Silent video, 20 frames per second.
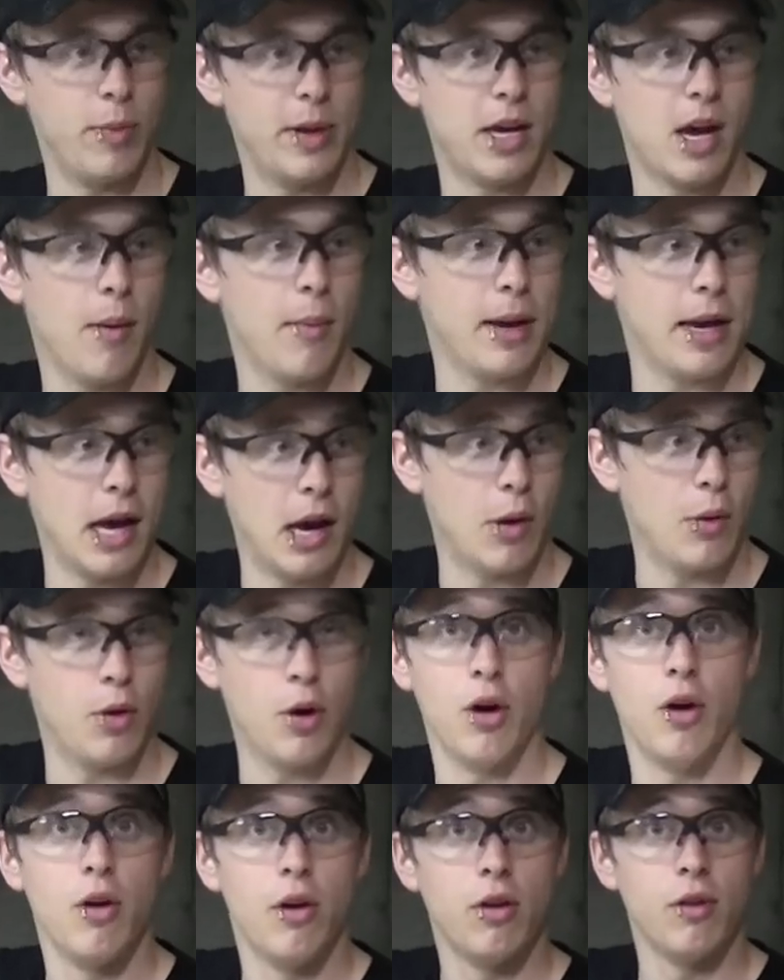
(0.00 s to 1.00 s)
will be coming out
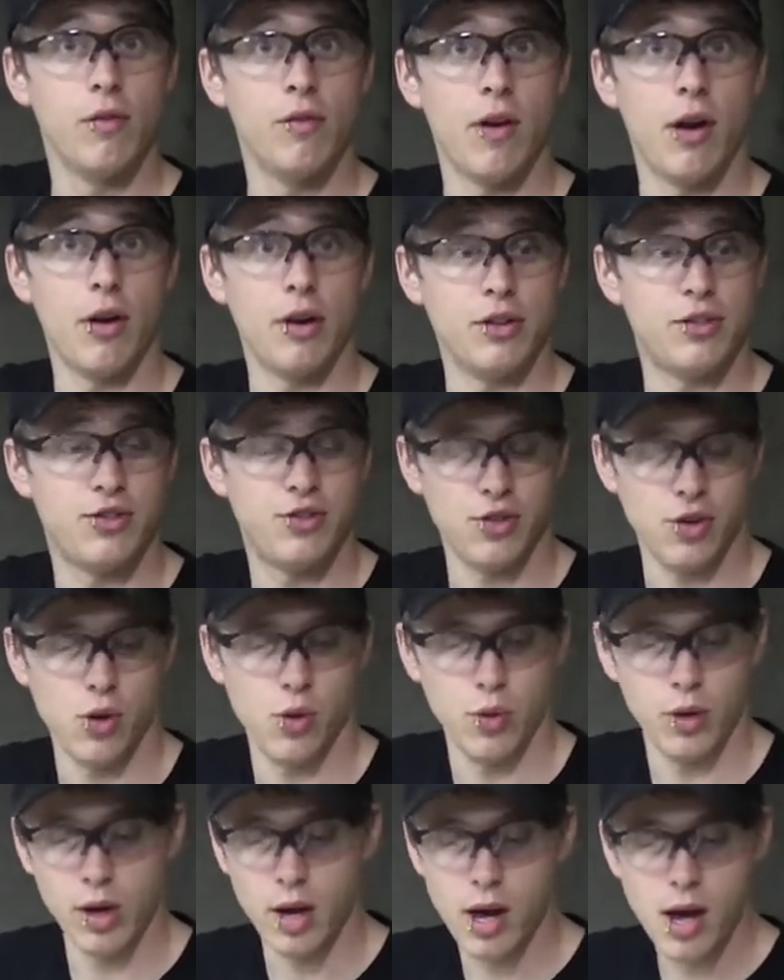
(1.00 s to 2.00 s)
very
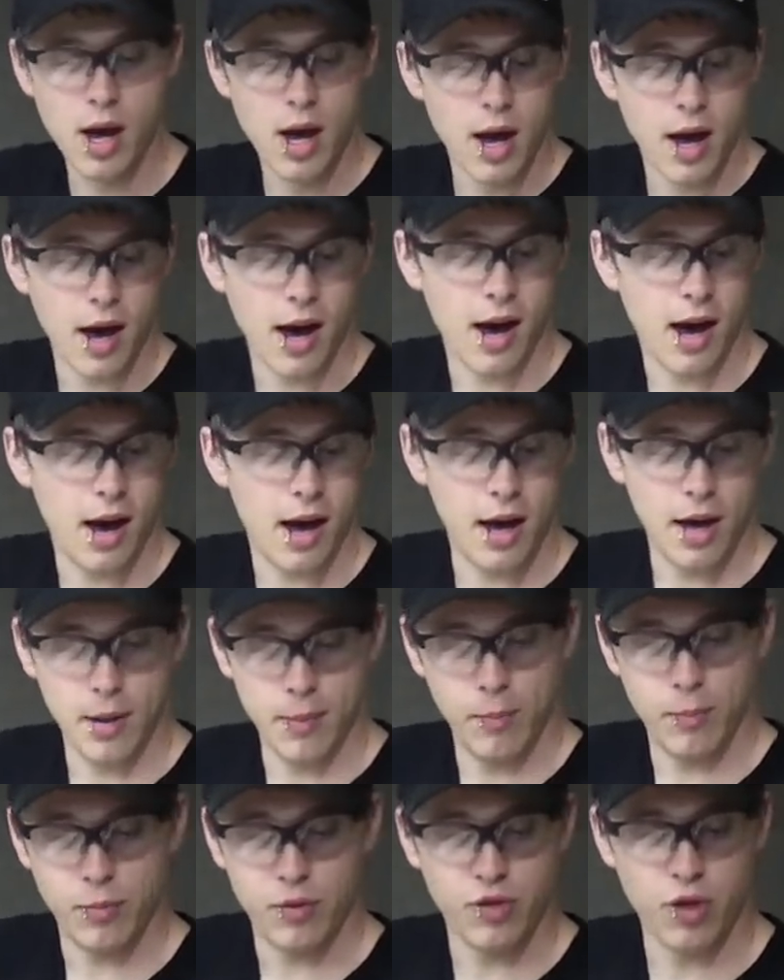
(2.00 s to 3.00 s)
soon.
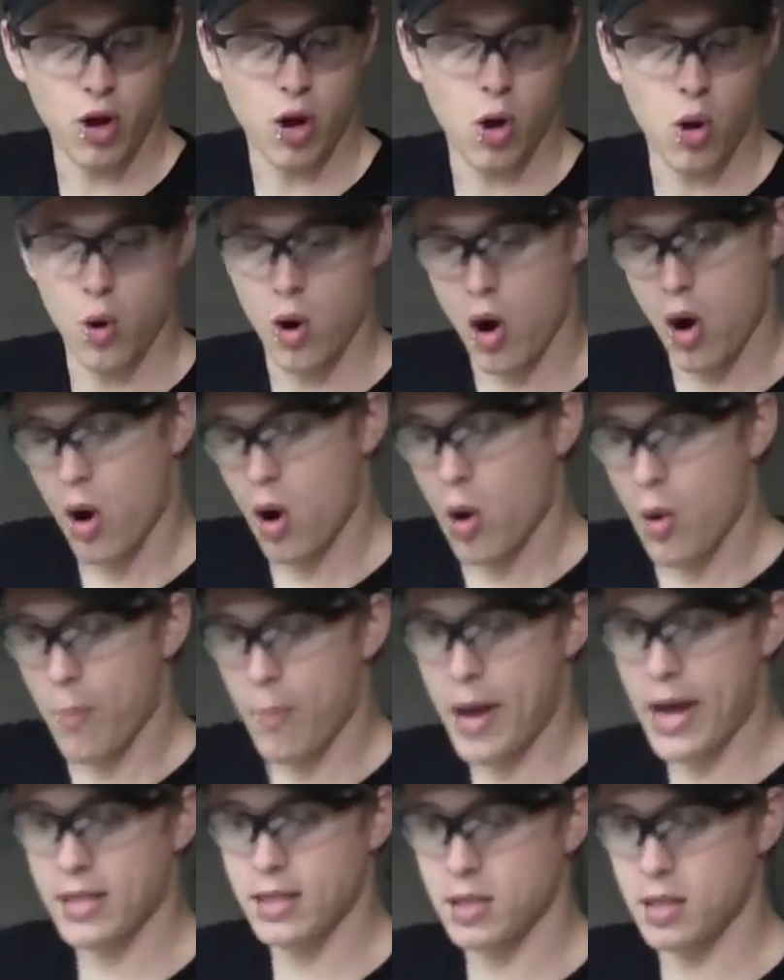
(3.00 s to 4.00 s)
Um, so
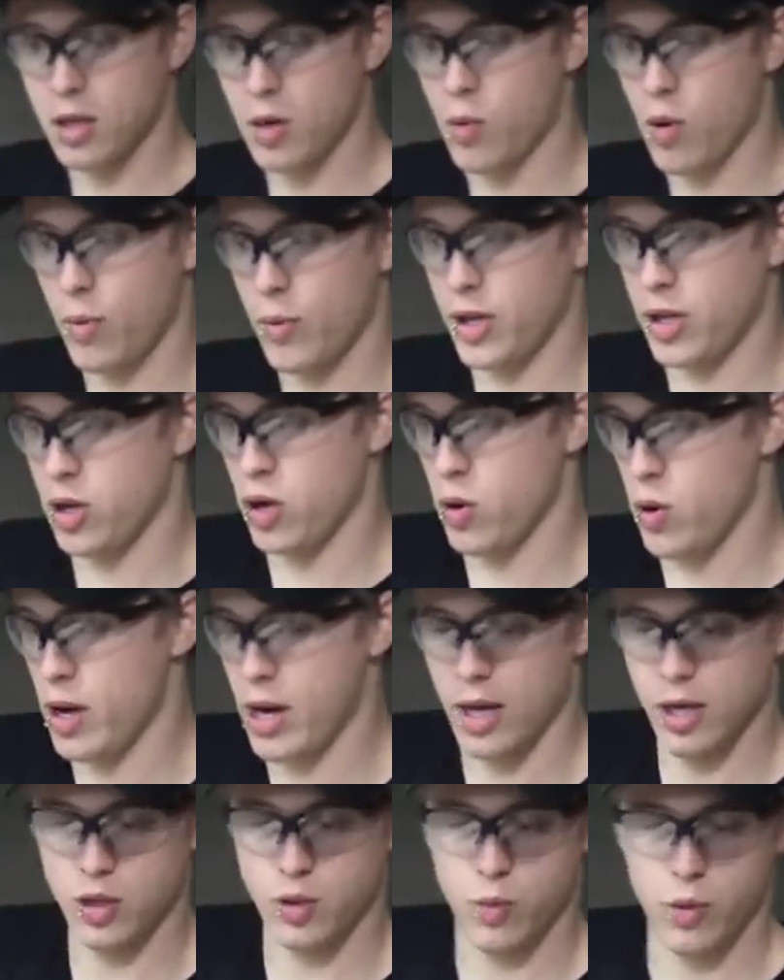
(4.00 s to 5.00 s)
basically what we do
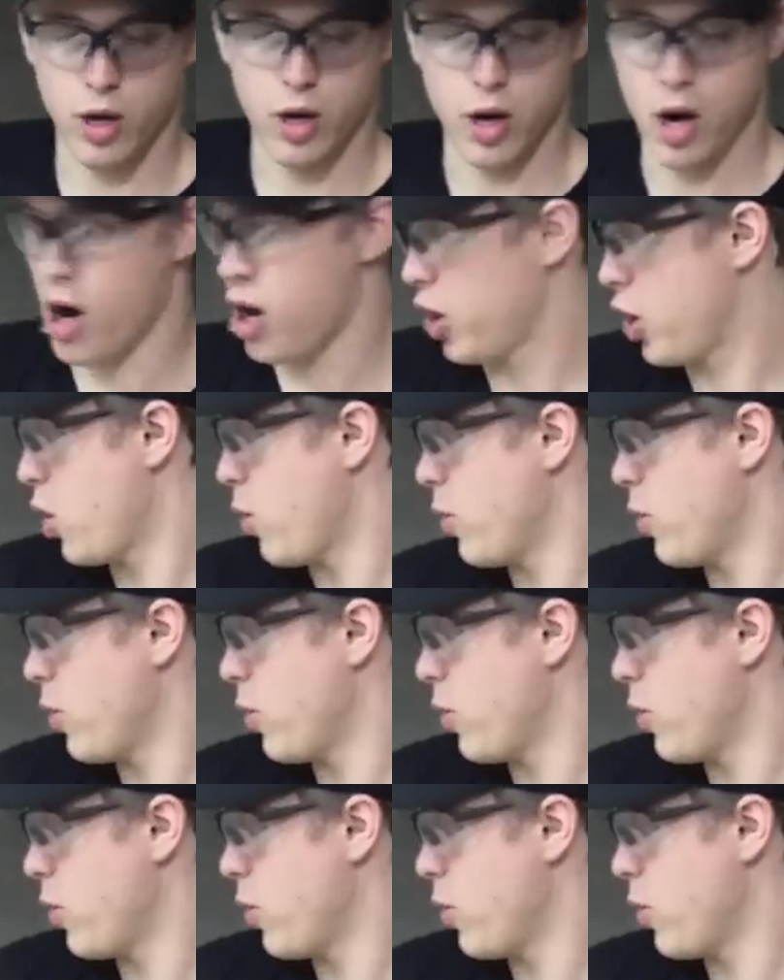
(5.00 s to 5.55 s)
is we are